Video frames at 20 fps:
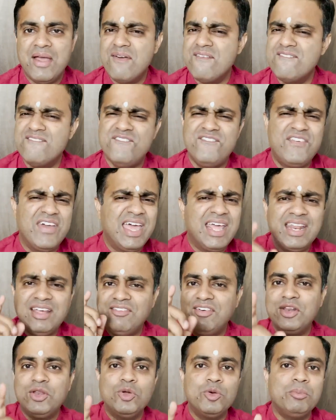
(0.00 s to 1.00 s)

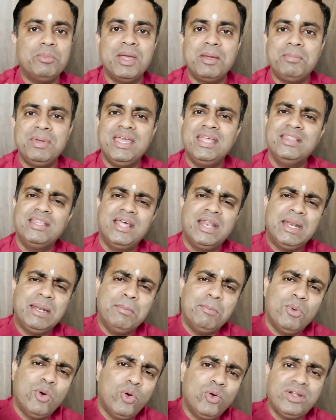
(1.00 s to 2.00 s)
Wherever you may be, in the
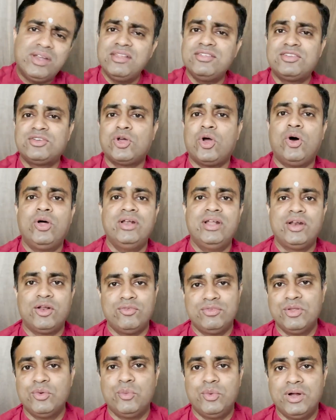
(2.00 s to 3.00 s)
remotest corner
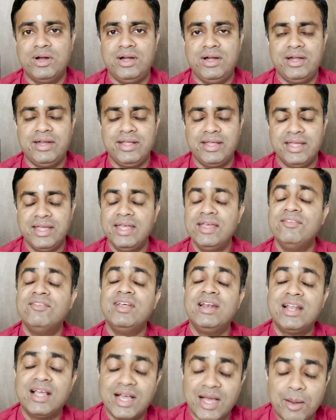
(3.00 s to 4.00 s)
of the world, he
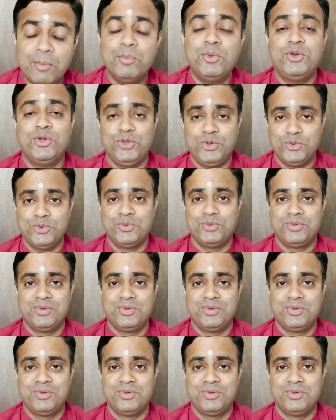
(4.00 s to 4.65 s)
will come to you.